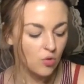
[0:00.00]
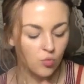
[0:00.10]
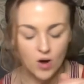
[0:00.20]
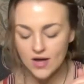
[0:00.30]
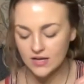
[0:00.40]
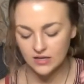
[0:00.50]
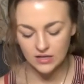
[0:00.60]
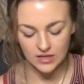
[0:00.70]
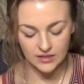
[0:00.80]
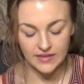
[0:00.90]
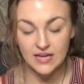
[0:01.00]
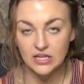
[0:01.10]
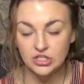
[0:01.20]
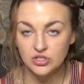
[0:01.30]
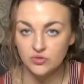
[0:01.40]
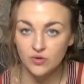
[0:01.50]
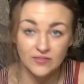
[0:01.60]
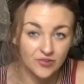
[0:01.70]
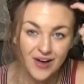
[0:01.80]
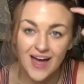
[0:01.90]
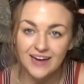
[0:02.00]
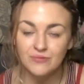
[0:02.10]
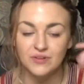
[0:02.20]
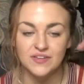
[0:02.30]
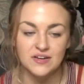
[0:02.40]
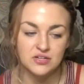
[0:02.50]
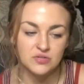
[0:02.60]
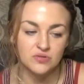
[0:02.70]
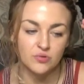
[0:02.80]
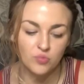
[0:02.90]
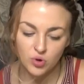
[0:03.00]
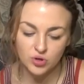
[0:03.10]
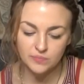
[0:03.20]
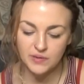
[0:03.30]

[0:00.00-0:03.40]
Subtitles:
what they can do in their head and what they can do in the world.